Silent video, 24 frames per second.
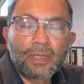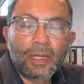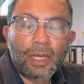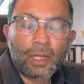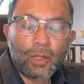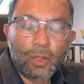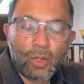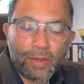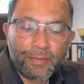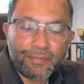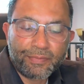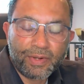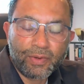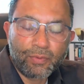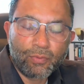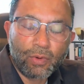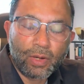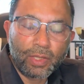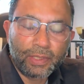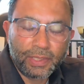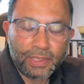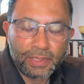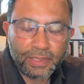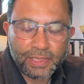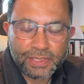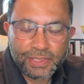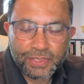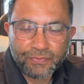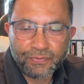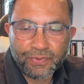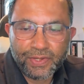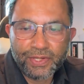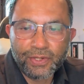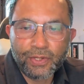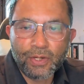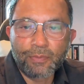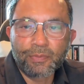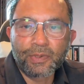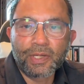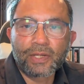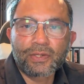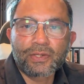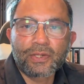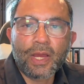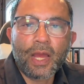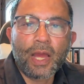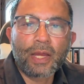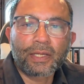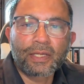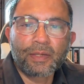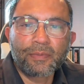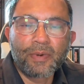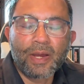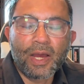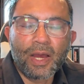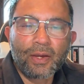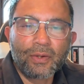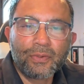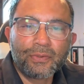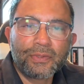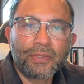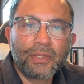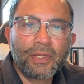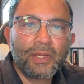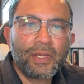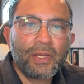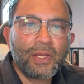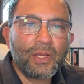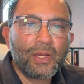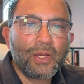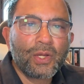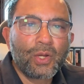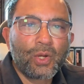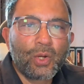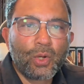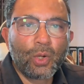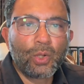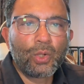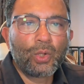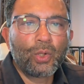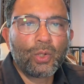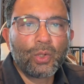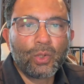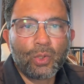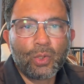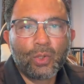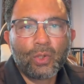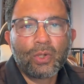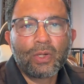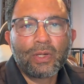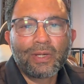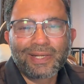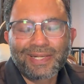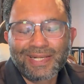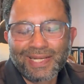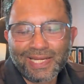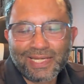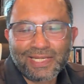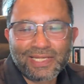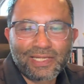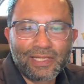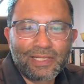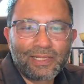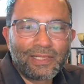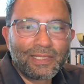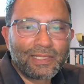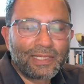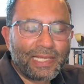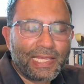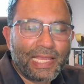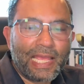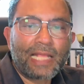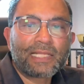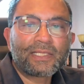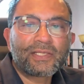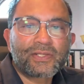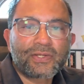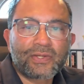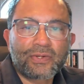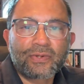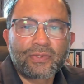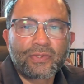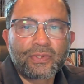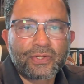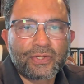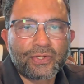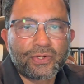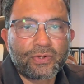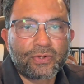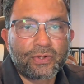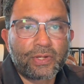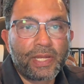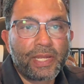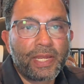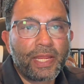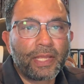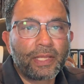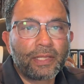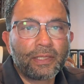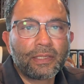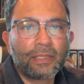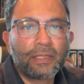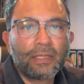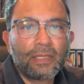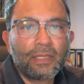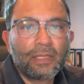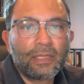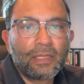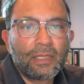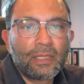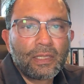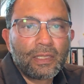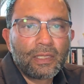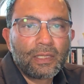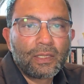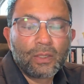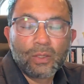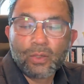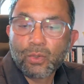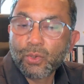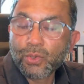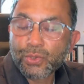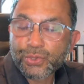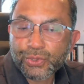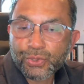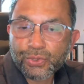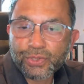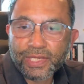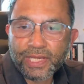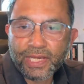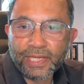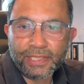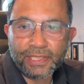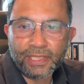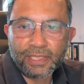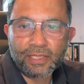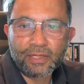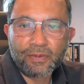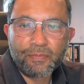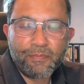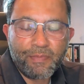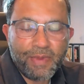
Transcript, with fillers: Hello everyone, in this video I'm going to talk about colorectal cancer screening. Who should get it?